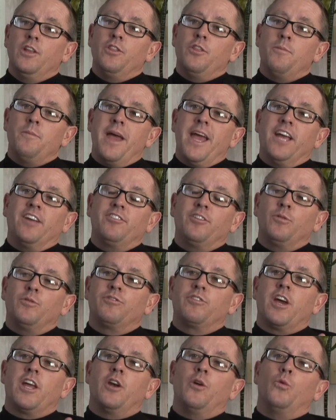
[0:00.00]
The magazine
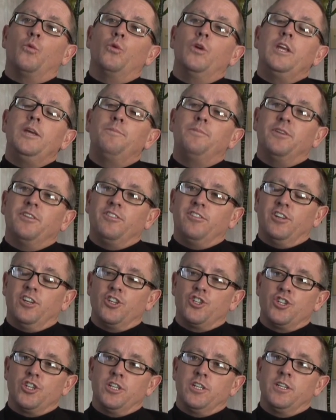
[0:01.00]
was kind of
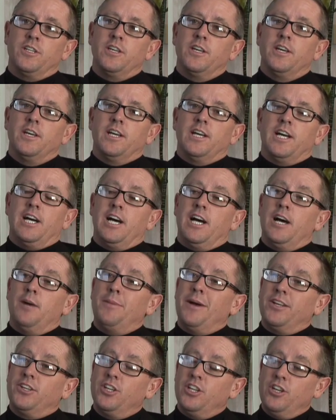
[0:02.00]
repositioned
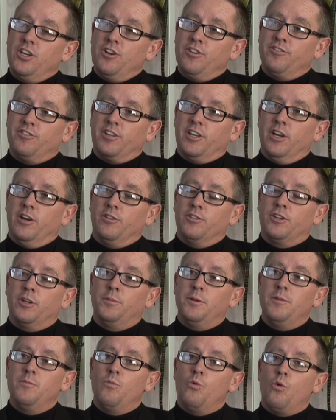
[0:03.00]
about 10 years ago
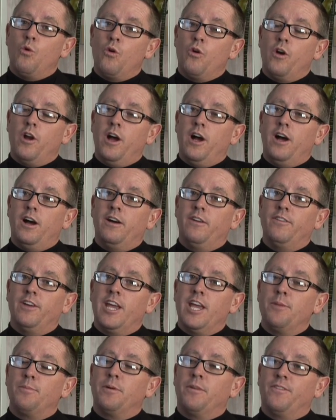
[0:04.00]
to be more of
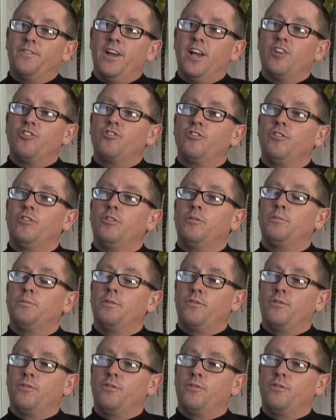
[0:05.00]
a professional